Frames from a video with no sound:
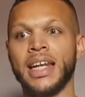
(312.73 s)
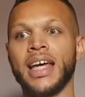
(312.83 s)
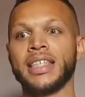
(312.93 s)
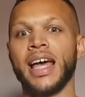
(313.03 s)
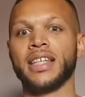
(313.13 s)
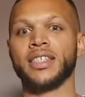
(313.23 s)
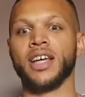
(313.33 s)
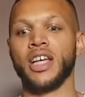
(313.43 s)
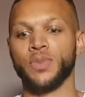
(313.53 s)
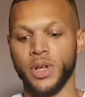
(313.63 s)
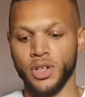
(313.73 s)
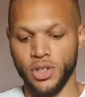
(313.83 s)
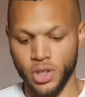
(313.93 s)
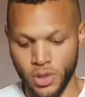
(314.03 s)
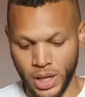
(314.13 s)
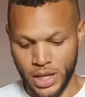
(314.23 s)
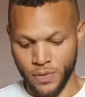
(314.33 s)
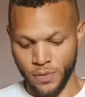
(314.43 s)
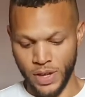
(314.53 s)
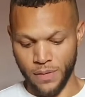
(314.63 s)
Next exercise we're going to do
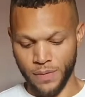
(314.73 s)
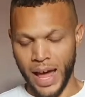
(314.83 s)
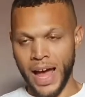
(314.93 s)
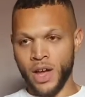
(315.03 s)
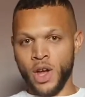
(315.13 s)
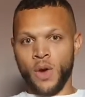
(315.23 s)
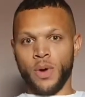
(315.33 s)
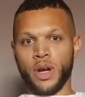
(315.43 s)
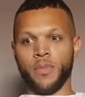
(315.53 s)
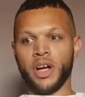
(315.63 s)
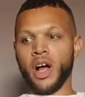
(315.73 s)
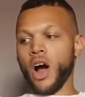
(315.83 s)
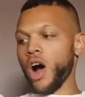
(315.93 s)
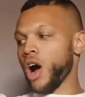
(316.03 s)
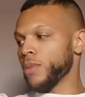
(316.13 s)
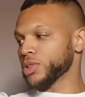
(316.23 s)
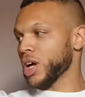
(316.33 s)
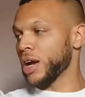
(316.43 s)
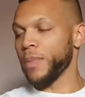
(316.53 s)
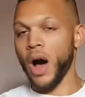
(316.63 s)
is feet flat. We're going to bring our arms
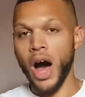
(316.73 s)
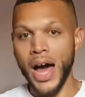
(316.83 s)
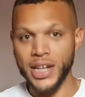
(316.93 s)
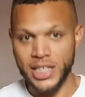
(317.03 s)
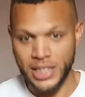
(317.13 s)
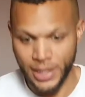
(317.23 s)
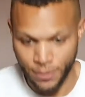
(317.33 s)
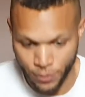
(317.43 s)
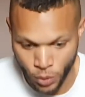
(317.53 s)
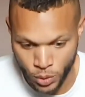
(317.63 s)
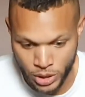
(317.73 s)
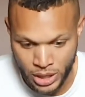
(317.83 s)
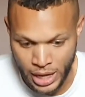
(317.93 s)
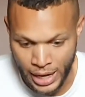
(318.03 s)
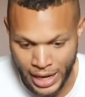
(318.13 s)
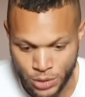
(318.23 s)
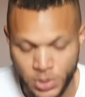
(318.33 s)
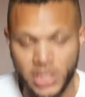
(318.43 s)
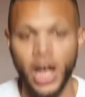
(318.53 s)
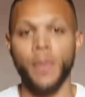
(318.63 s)
kind of behind us, lean forward, and as
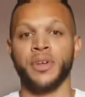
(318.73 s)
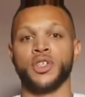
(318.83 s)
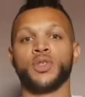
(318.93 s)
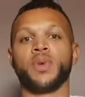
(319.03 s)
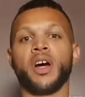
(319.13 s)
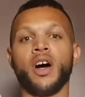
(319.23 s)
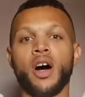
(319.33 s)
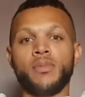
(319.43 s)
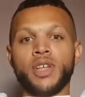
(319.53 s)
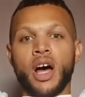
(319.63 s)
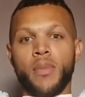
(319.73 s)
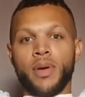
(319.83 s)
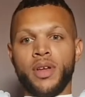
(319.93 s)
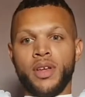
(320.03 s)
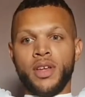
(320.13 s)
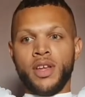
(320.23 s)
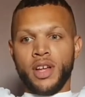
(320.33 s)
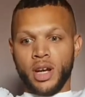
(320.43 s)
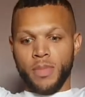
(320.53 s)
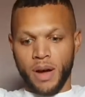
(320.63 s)
we sit up, we're going to swing our arms up
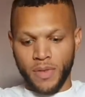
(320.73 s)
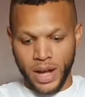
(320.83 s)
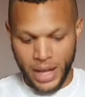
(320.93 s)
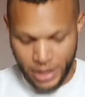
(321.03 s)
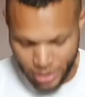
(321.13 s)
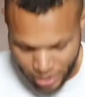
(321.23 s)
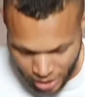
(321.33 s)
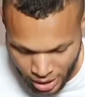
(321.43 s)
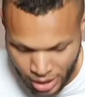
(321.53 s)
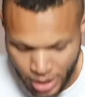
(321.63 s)
and above our heads,